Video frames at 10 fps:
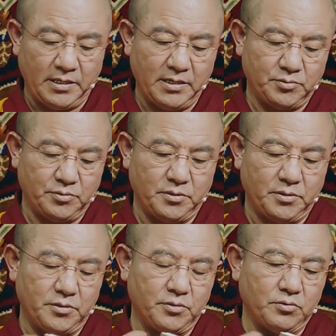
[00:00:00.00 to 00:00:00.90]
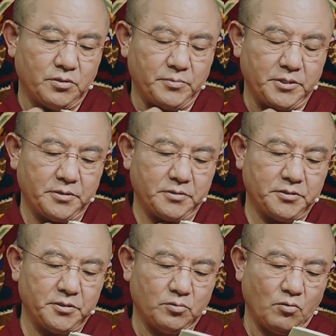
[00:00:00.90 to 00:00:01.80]
the page
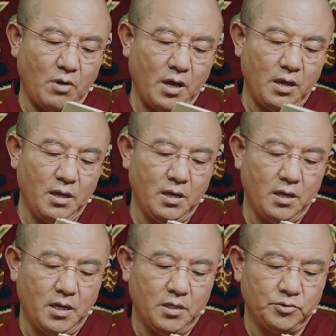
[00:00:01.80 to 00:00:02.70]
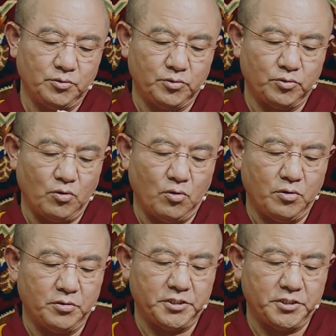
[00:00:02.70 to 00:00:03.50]
331, it says